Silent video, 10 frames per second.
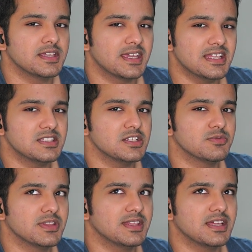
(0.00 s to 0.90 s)
Cancer is
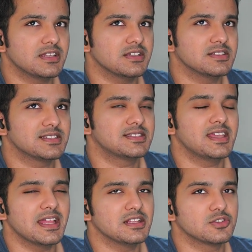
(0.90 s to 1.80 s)
when that
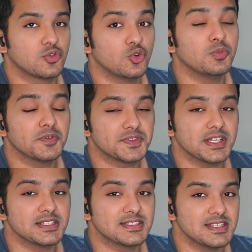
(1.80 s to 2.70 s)
cells, group of
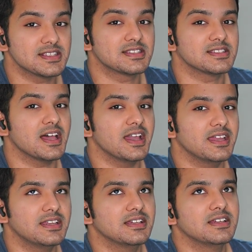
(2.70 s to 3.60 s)
cells,
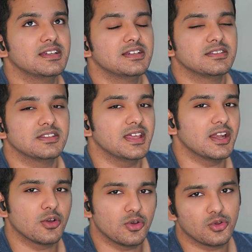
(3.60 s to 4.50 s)
decide that they are
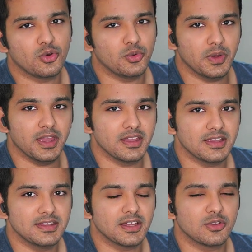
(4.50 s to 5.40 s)
not going to go away
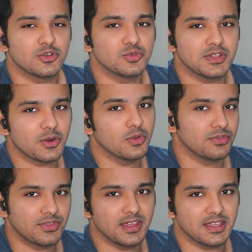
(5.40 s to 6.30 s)
and they're going to do their own
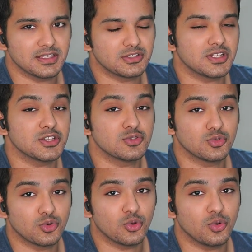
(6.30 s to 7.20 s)
thing and starts to
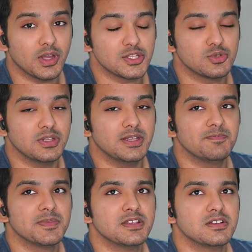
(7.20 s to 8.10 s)
grow.
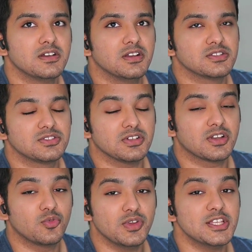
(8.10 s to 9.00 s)
Actually, uh,
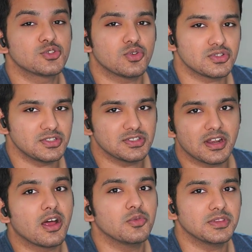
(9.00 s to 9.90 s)
suck resources
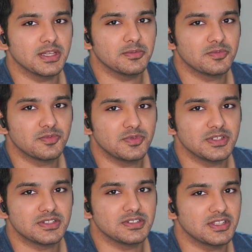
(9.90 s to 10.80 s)
around them,
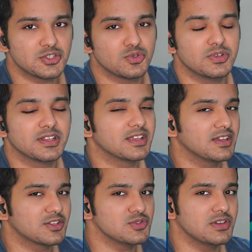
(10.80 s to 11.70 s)
which uh, they shouldn't
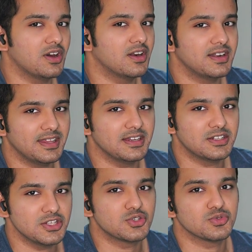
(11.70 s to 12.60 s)
actually hurting
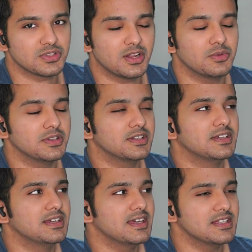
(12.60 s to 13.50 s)
tissues around it
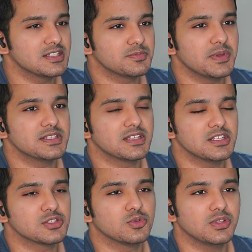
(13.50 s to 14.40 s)
and just basically
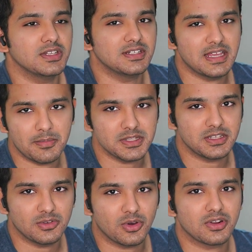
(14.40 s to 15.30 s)
slowly
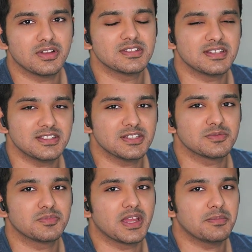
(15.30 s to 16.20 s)
damaging organs and it
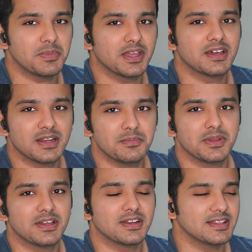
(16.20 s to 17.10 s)
just get bigger and
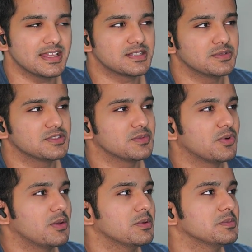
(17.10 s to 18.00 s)
bigger and that's it's a
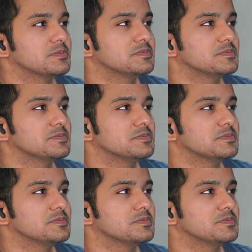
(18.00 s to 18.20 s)
problem.